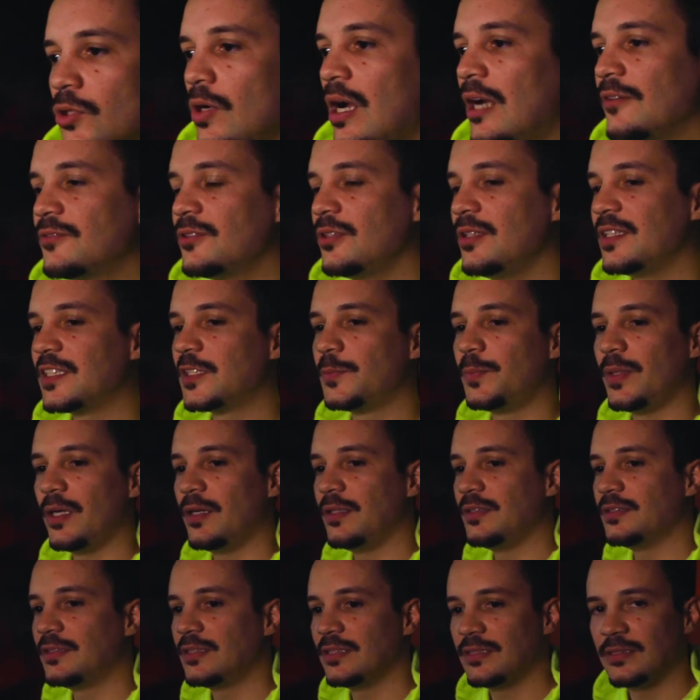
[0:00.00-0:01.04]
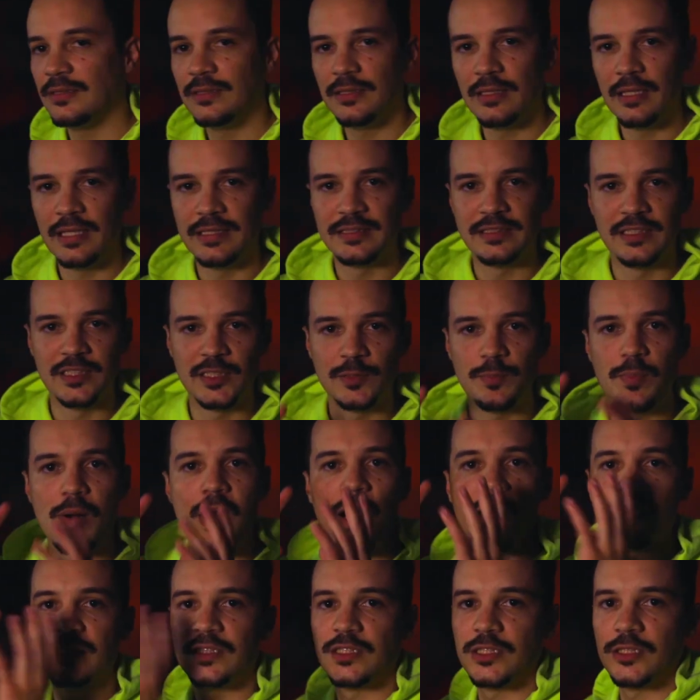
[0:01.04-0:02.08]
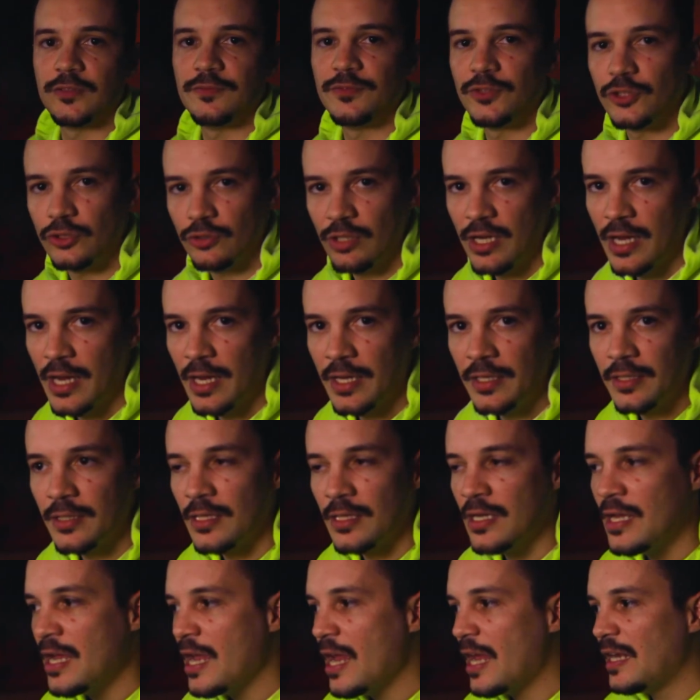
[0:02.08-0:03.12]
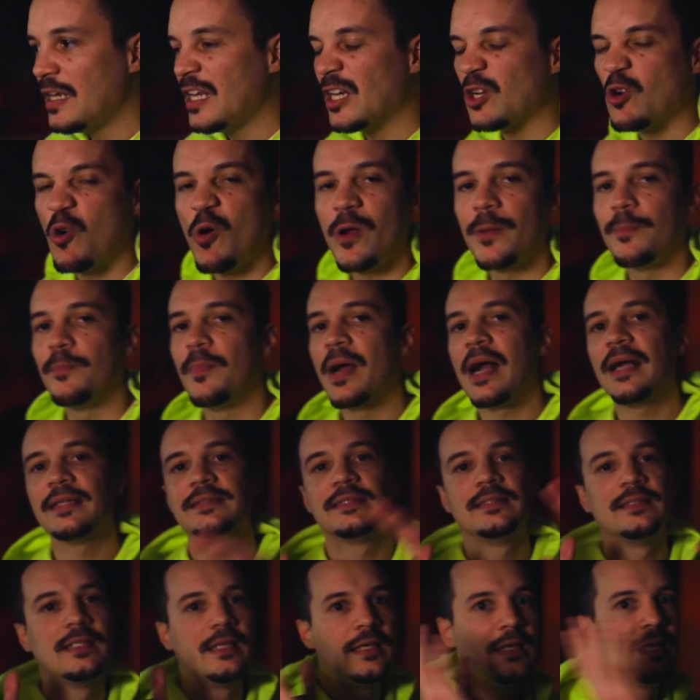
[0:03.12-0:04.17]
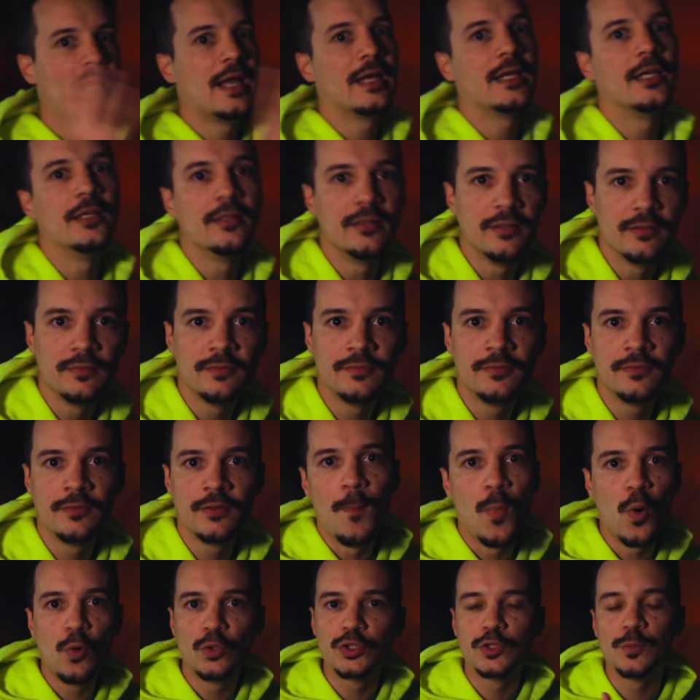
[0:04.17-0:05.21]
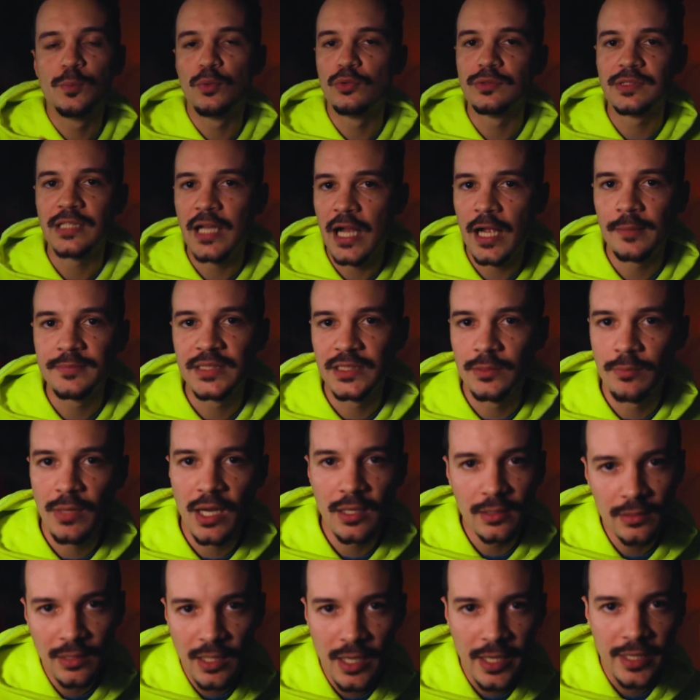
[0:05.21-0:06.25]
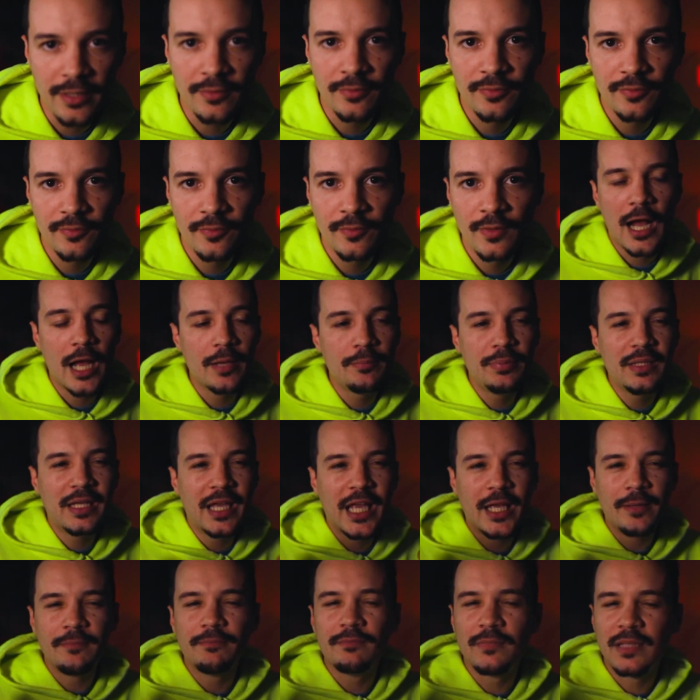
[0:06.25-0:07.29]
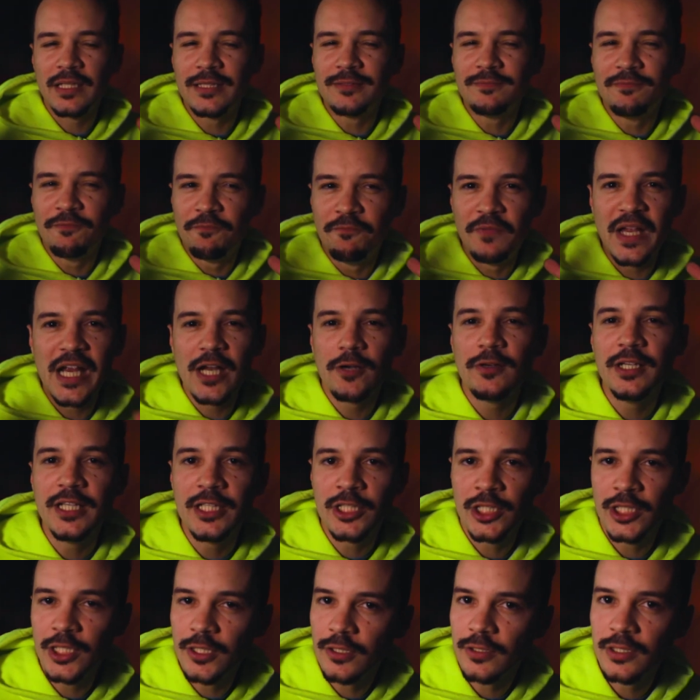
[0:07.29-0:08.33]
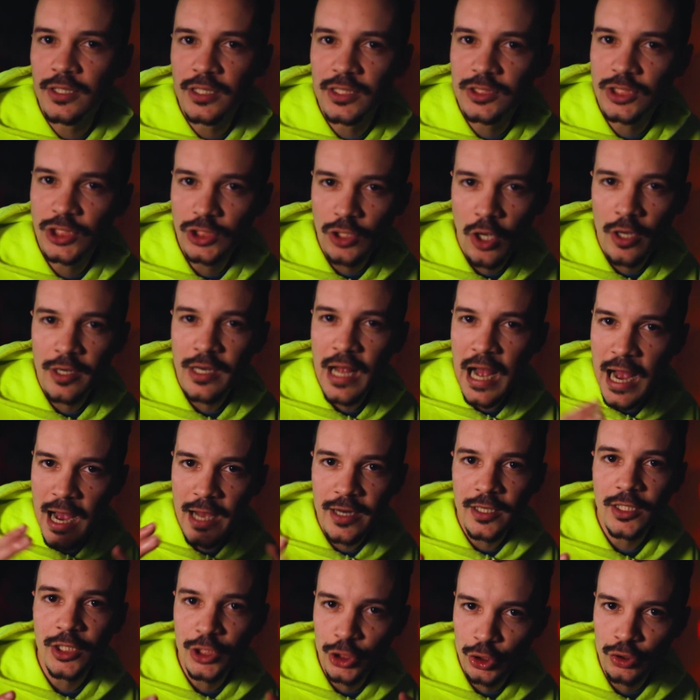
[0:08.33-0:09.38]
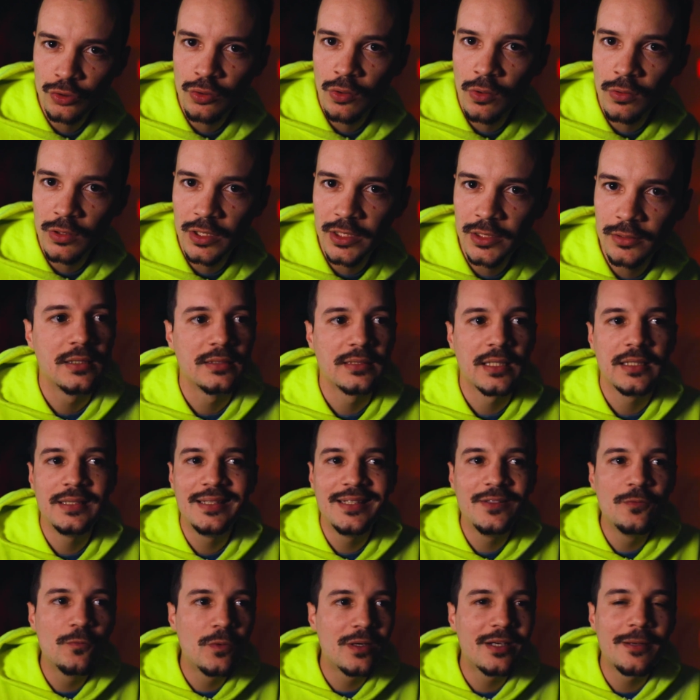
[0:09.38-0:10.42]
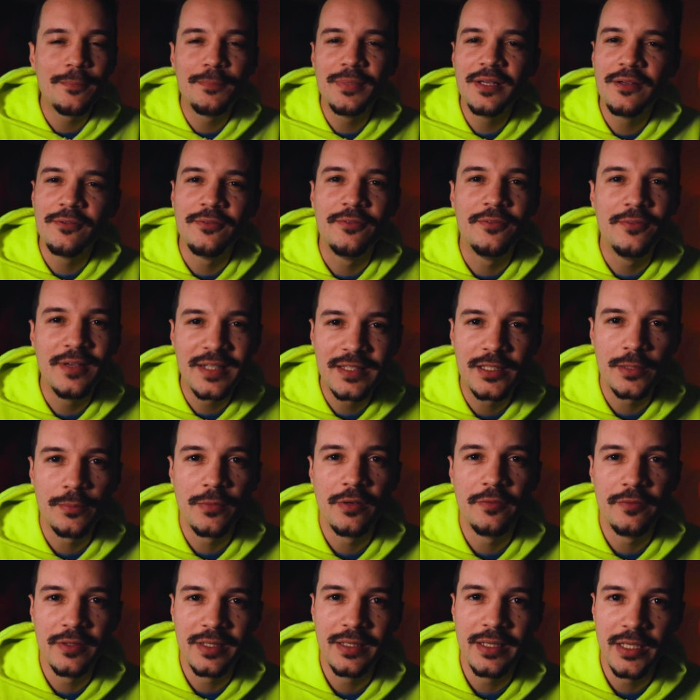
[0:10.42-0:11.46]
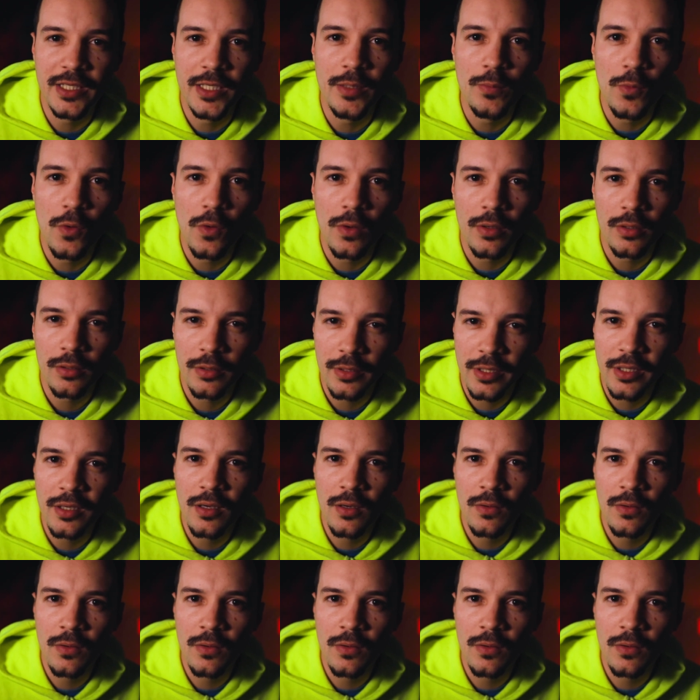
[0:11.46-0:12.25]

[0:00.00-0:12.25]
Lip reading: So after experiencing like this positive trend and then going back to the negative multiple times in my life, I became like very curious on how to control it because I didn't want to be a victim of it anymore, you